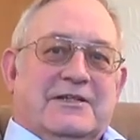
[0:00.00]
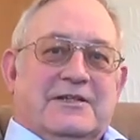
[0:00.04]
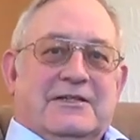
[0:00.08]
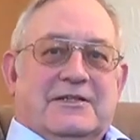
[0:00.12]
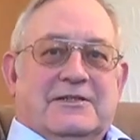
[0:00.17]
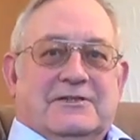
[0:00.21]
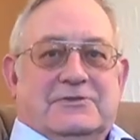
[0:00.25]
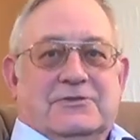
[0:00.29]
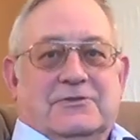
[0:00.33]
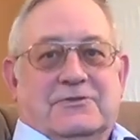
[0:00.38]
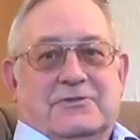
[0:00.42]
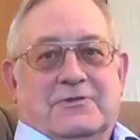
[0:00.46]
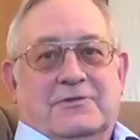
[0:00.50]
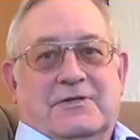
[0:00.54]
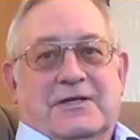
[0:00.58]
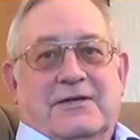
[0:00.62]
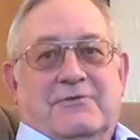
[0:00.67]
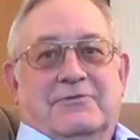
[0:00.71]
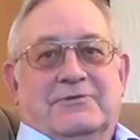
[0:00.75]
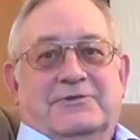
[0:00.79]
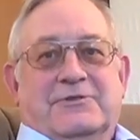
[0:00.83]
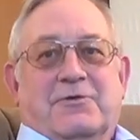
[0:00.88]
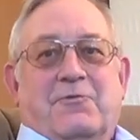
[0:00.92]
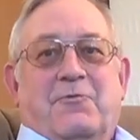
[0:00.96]
So it
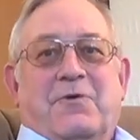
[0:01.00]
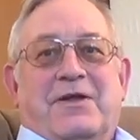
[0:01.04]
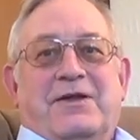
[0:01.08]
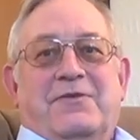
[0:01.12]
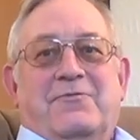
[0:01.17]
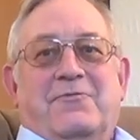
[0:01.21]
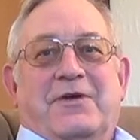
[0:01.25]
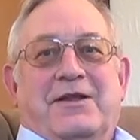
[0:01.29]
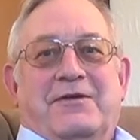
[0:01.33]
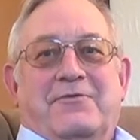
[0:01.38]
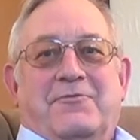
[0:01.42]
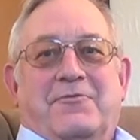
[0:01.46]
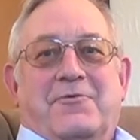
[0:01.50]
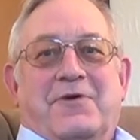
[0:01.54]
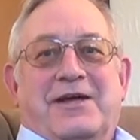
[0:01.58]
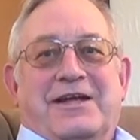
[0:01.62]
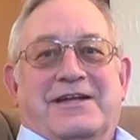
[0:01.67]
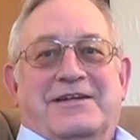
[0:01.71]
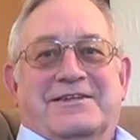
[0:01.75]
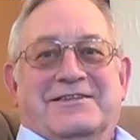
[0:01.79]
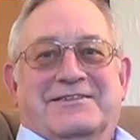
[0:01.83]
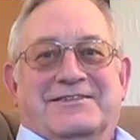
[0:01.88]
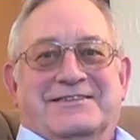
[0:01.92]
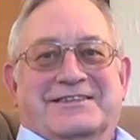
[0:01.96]
was a win-win-win
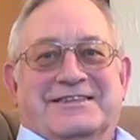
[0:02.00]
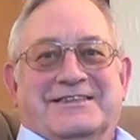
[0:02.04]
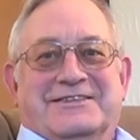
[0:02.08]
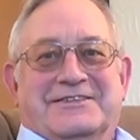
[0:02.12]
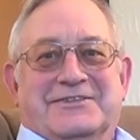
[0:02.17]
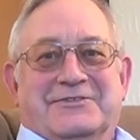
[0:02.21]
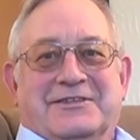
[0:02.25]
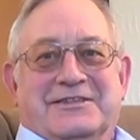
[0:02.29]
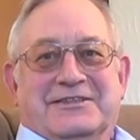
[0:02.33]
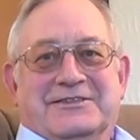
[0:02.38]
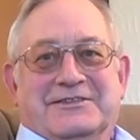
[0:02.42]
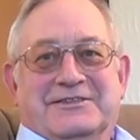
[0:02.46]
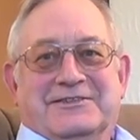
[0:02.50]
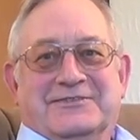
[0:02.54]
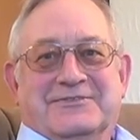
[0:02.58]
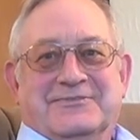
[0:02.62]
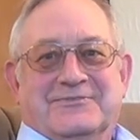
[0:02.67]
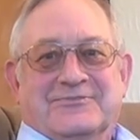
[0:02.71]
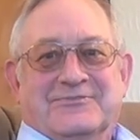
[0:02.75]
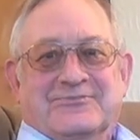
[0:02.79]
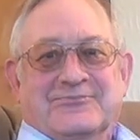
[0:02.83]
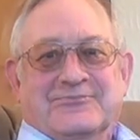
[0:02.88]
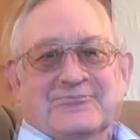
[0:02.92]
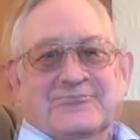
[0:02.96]
situation.
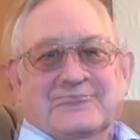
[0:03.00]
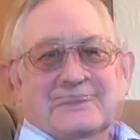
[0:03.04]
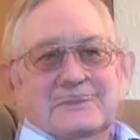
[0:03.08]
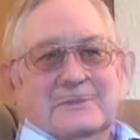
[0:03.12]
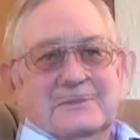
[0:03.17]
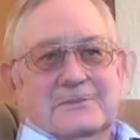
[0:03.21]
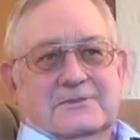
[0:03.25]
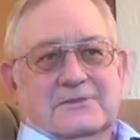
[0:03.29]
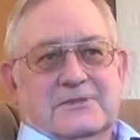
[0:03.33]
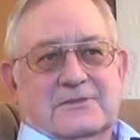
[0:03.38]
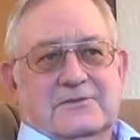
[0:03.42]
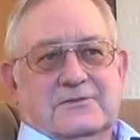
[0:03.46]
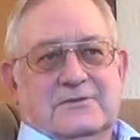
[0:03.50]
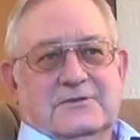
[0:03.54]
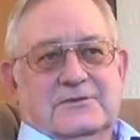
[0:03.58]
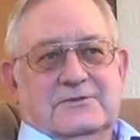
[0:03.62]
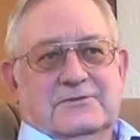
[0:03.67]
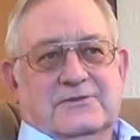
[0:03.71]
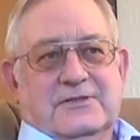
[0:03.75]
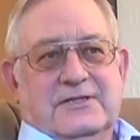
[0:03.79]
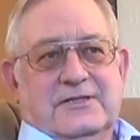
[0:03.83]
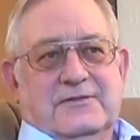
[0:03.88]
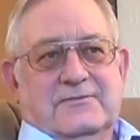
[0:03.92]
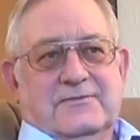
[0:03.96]
Slurry
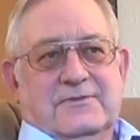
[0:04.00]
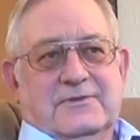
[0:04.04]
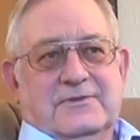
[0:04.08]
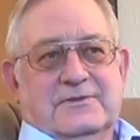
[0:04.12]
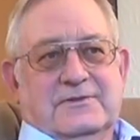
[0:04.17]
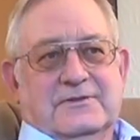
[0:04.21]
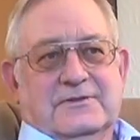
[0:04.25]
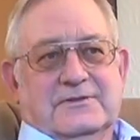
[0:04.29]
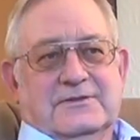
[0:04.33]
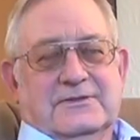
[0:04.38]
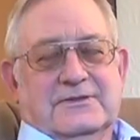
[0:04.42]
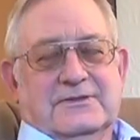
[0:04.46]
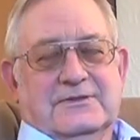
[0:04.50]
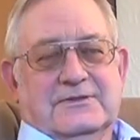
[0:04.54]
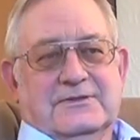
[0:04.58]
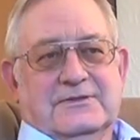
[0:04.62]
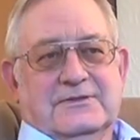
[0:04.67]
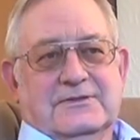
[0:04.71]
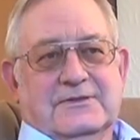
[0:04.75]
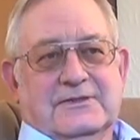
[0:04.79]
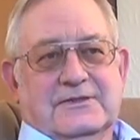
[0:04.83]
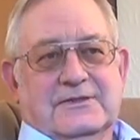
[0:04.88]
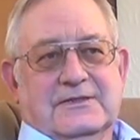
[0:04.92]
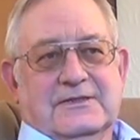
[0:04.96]
treatment
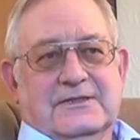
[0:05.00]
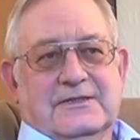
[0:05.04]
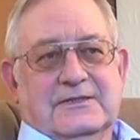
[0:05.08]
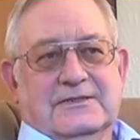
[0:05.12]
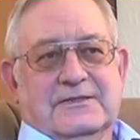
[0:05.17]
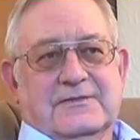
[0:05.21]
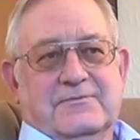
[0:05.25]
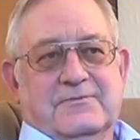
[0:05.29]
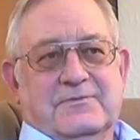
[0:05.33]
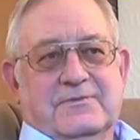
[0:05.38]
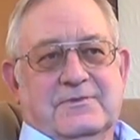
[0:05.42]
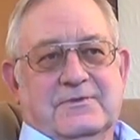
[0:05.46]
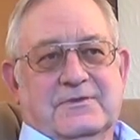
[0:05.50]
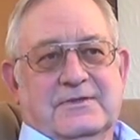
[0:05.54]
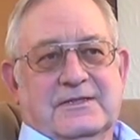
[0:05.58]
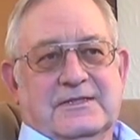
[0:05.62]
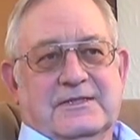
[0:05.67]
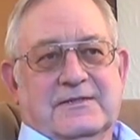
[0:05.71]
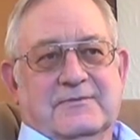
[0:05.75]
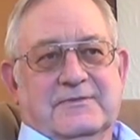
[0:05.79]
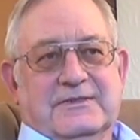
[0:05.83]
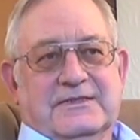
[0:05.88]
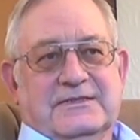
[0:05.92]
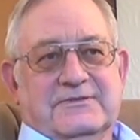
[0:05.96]
is a little
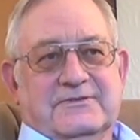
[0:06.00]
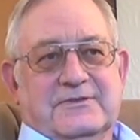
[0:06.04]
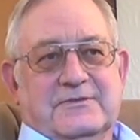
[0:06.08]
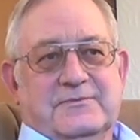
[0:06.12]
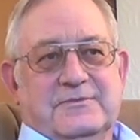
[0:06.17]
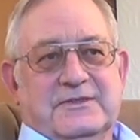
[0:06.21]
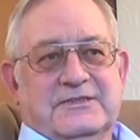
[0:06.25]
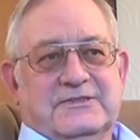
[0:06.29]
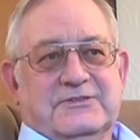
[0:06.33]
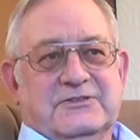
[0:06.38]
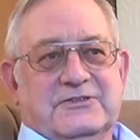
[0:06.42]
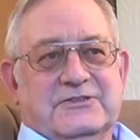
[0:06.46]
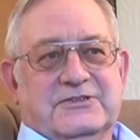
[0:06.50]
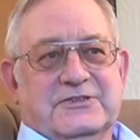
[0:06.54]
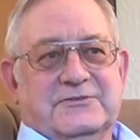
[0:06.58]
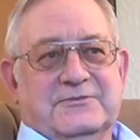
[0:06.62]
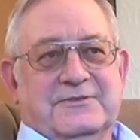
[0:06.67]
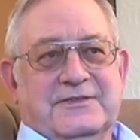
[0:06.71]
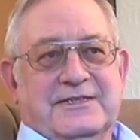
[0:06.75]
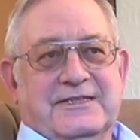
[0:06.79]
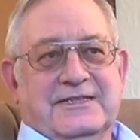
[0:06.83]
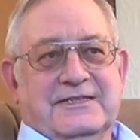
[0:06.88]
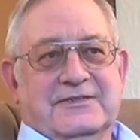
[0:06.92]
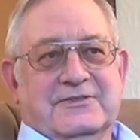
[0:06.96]
bit of a mystery to
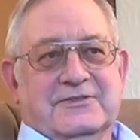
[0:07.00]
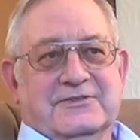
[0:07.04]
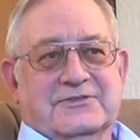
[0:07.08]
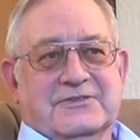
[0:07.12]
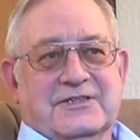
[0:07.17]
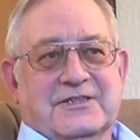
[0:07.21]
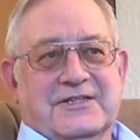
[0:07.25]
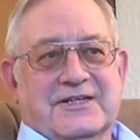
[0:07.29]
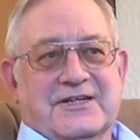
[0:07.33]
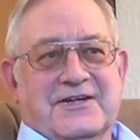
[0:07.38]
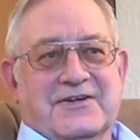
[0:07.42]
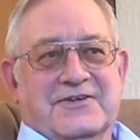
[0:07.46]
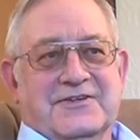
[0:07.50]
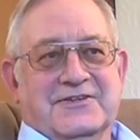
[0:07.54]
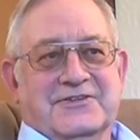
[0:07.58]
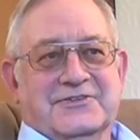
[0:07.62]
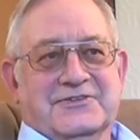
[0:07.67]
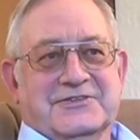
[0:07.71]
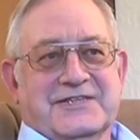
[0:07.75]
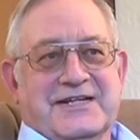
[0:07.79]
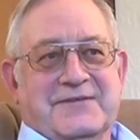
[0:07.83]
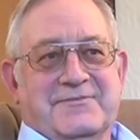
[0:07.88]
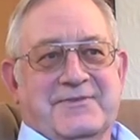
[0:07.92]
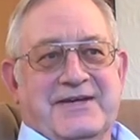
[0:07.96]
me, because I can't just
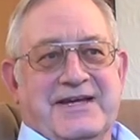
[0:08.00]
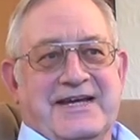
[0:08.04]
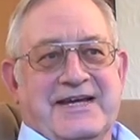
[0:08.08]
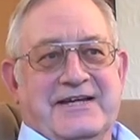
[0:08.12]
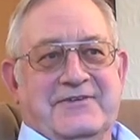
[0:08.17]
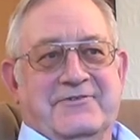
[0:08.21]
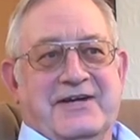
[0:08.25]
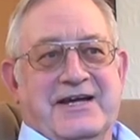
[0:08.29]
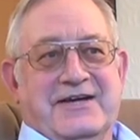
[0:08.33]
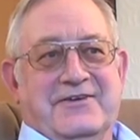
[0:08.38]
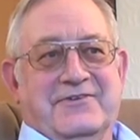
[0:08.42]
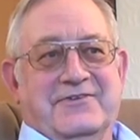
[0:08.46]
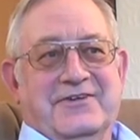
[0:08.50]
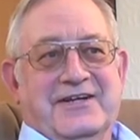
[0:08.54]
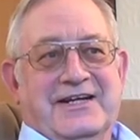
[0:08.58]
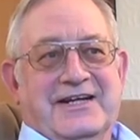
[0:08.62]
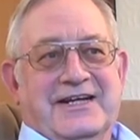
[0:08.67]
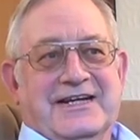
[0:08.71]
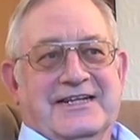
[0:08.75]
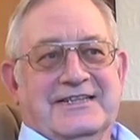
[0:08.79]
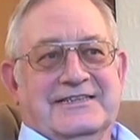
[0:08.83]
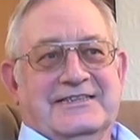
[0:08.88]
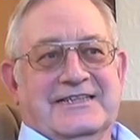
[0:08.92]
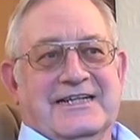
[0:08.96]
get my head around
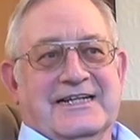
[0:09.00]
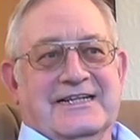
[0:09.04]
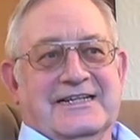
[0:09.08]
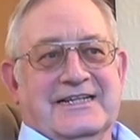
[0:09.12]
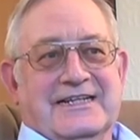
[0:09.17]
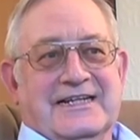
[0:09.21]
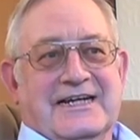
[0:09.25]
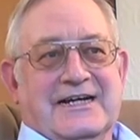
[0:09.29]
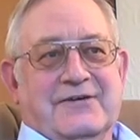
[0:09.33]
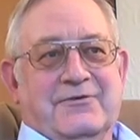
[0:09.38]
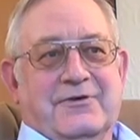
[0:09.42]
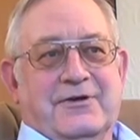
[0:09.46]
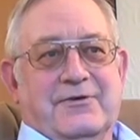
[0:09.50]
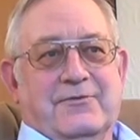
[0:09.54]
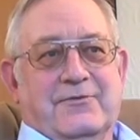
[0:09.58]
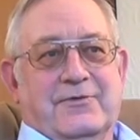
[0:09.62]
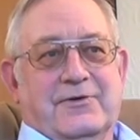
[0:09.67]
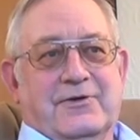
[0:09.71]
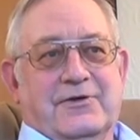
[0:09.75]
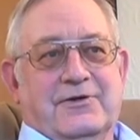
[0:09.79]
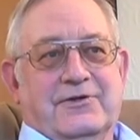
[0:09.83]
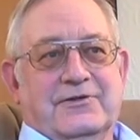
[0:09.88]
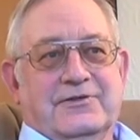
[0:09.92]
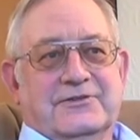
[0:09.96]
exactly how it
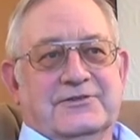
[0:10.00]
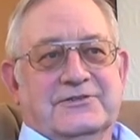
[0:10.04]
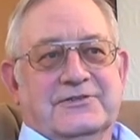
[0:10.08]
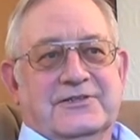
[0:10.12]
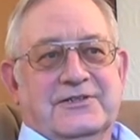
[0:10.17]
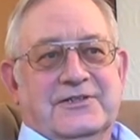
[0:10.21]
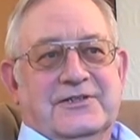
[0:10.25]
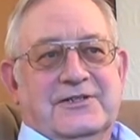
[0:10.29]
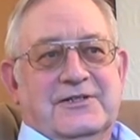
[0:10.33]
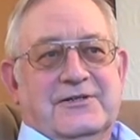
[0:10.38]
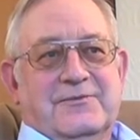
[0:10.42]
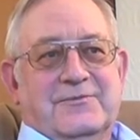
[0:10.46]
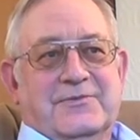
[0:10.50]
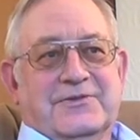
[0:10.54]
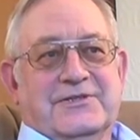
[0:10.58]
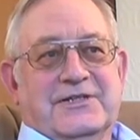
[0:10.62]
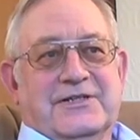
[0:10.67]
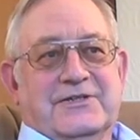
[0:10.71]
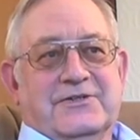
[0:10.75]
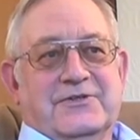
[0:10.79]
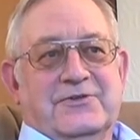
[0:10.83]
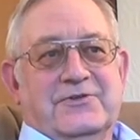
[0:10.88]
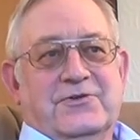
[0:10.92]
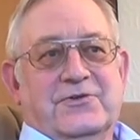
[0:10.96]
works, but I
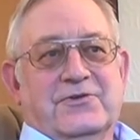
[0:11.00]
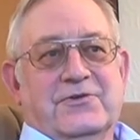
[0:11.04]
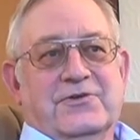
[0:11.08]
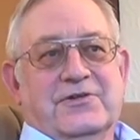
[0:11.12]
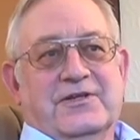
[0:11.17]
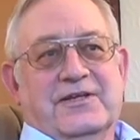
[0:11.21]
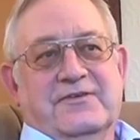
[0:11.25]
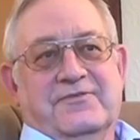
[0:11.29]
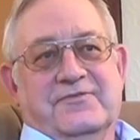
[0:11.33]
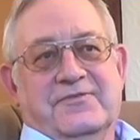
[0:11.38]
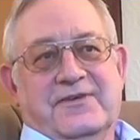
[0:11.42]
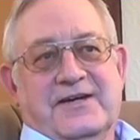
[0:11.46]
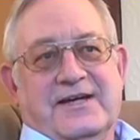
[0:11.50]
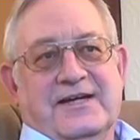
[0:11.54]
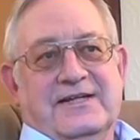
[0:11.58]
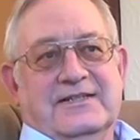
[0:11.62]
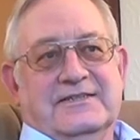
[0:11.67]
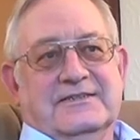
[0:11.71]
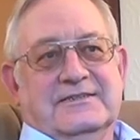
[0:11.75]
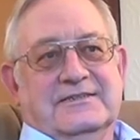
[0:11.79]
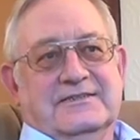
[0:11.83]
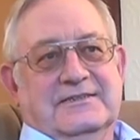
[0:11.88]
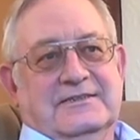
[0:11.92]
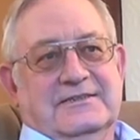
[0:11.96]
do know the
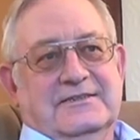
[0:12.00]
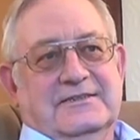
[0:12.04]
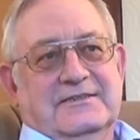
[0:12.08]
effects.